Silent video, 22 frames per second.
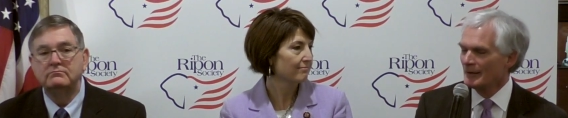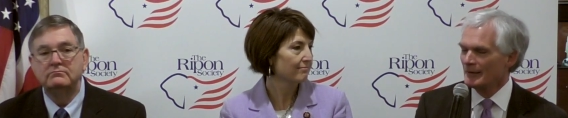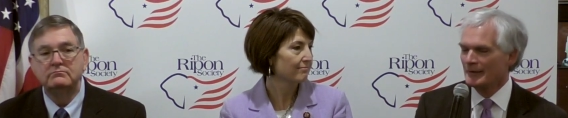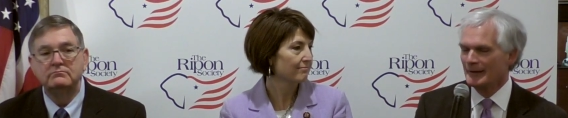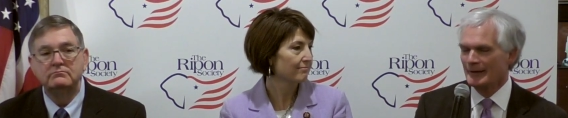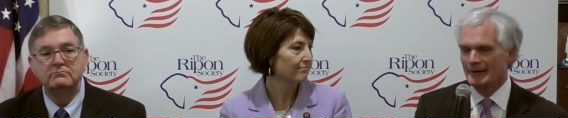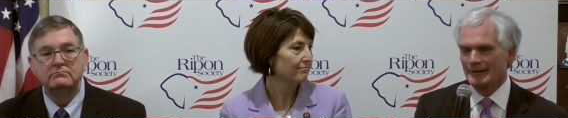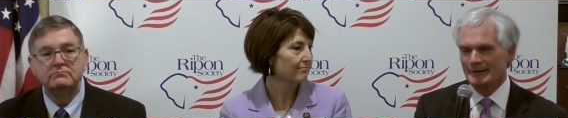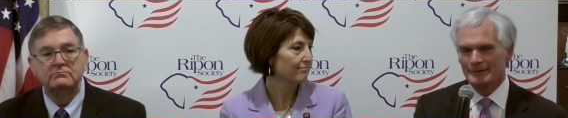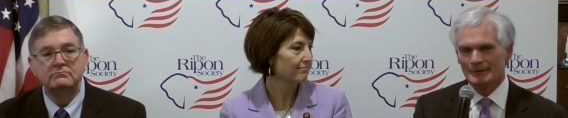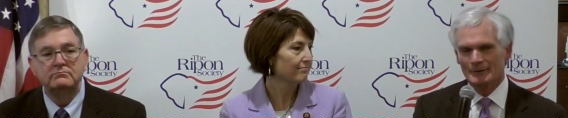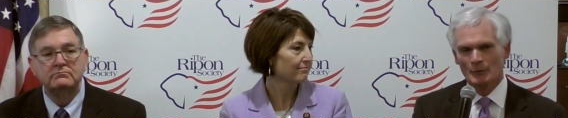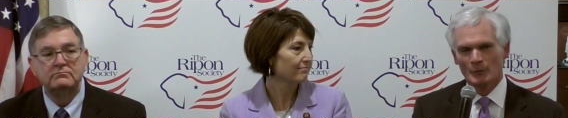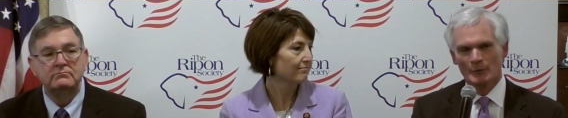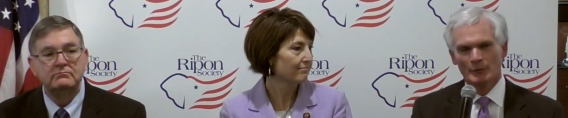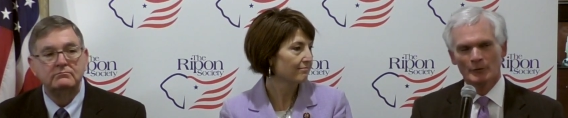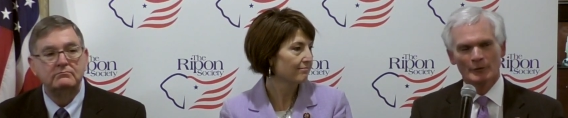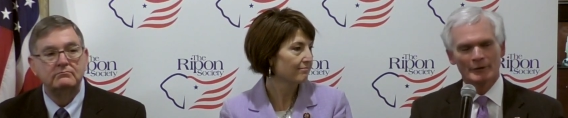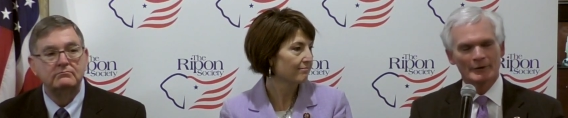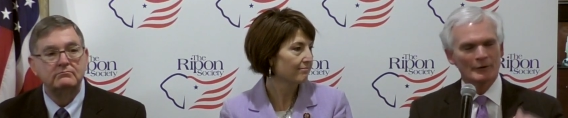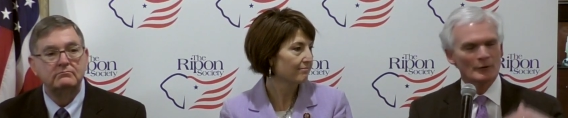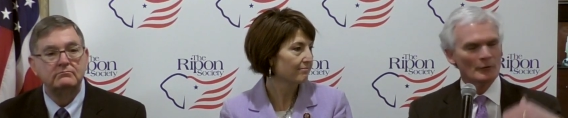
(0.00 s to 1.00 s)
Speaker 1: that we're
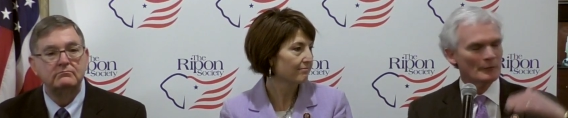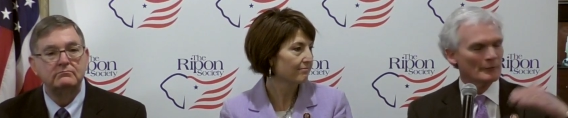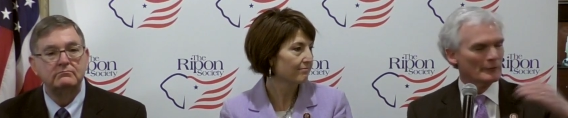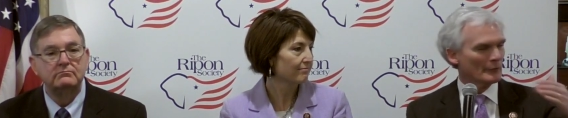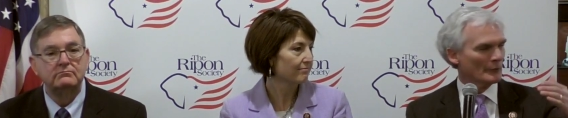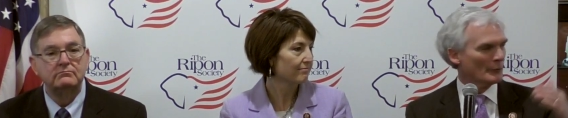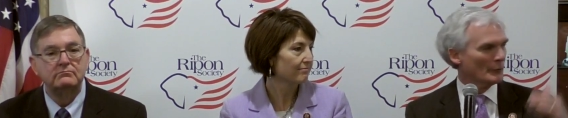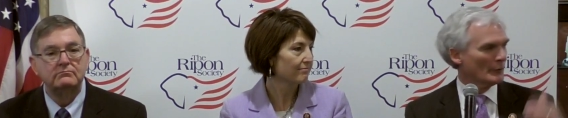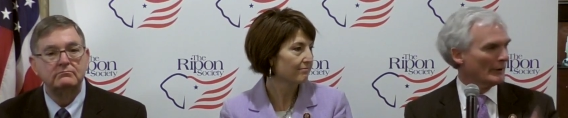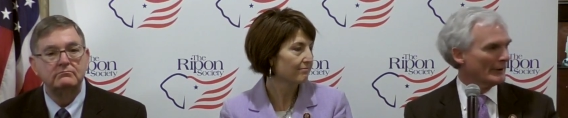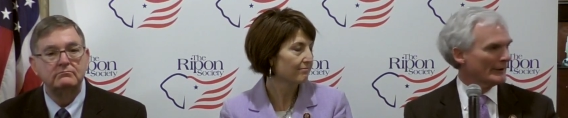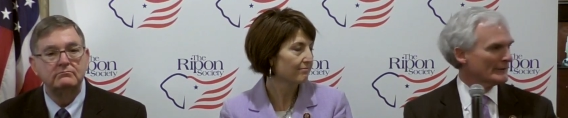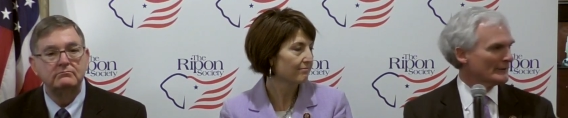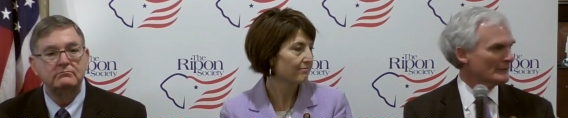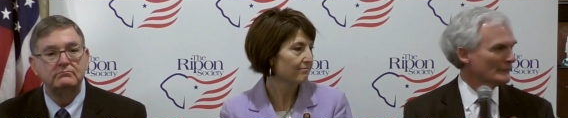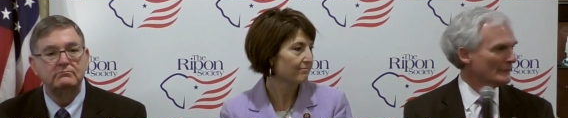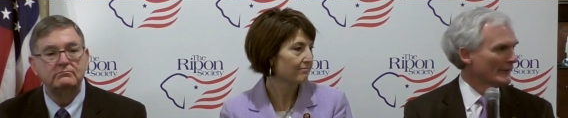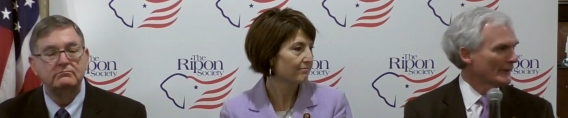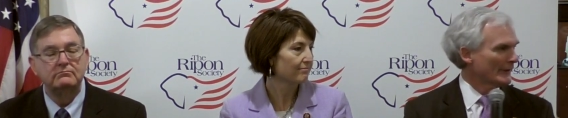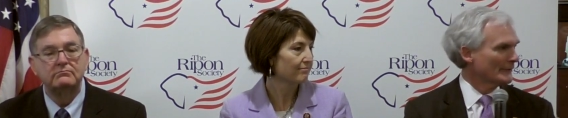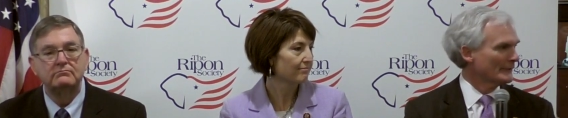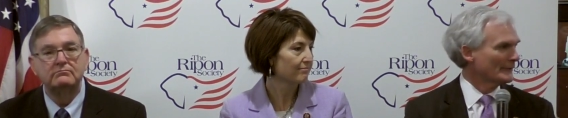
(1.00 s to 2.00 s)
looking over the
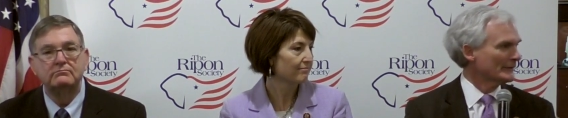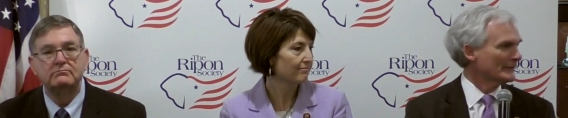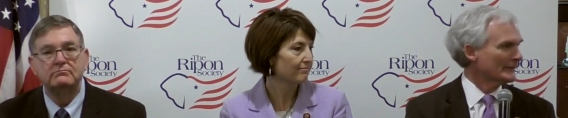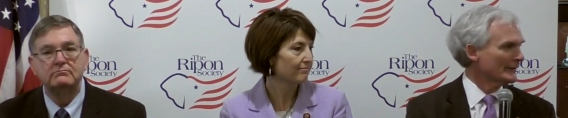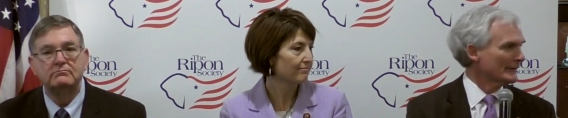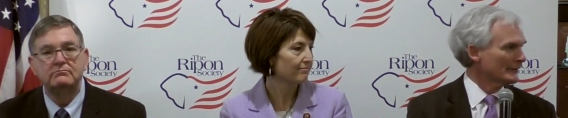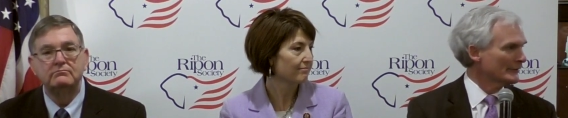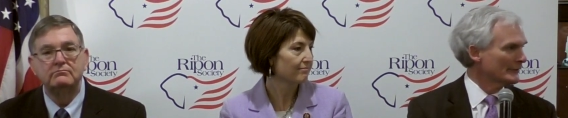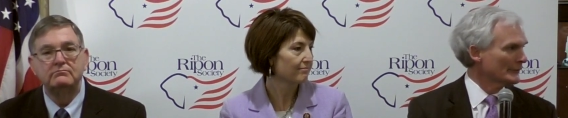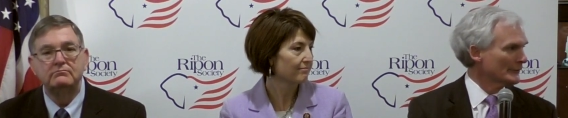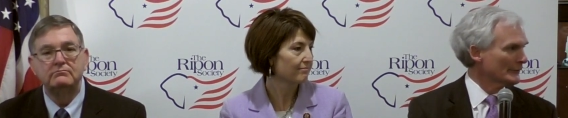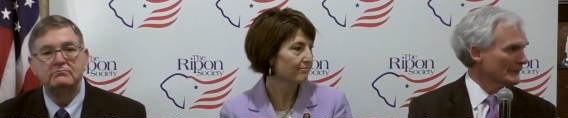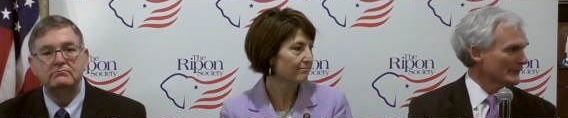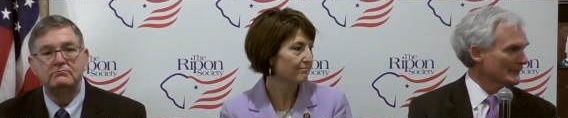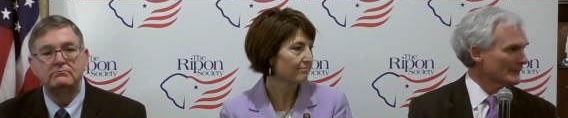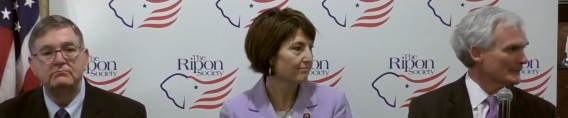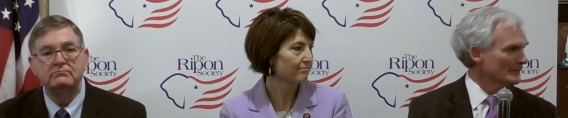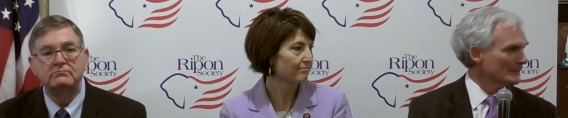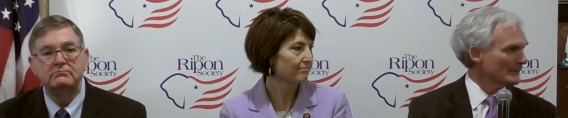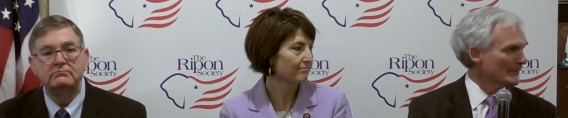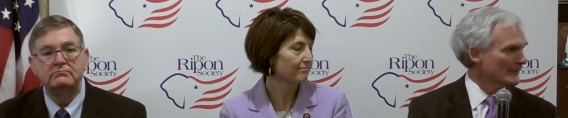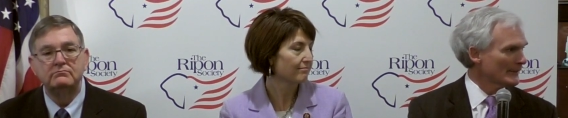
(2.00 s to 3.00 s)
horizon five to 10 years.